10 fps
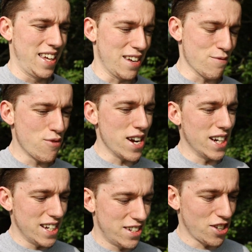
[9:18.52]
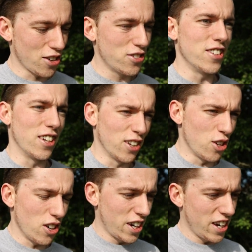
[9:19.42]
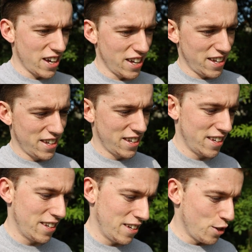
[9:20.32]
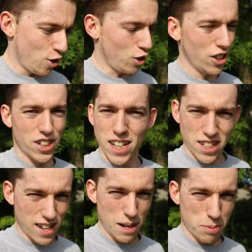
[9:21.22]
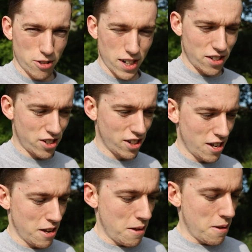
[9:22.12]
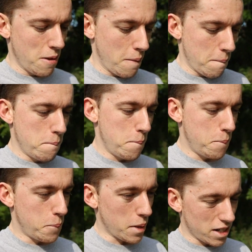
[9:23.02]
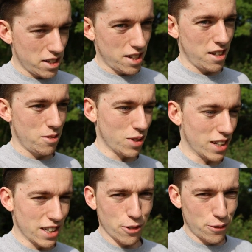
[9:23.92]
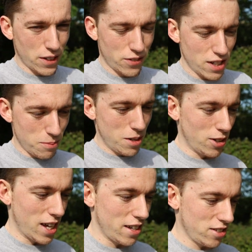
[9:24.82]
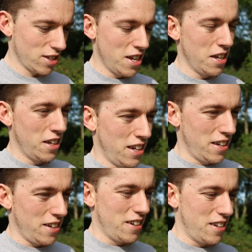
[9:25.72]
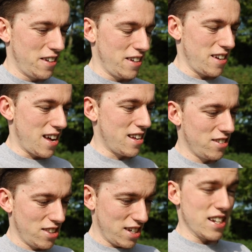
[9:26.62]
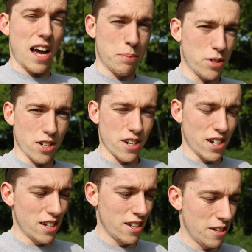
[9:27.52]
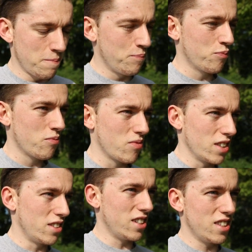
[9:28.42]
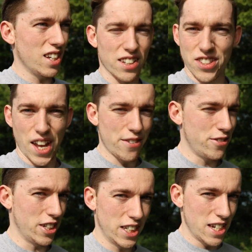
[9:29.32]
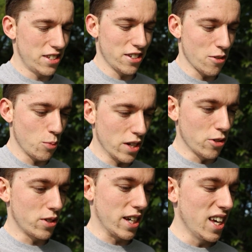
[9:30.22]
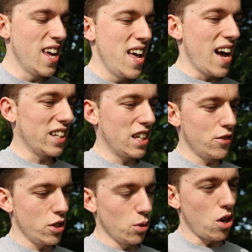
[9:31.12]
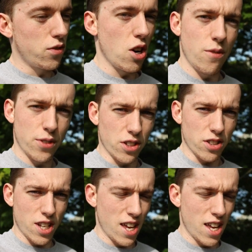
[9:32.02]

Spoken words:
it really doesn't look holiday snapper-ish, but with a little 50mm lens and the adapter, this thing definitely isn't unwieldy, and it gives you a lot of confidence,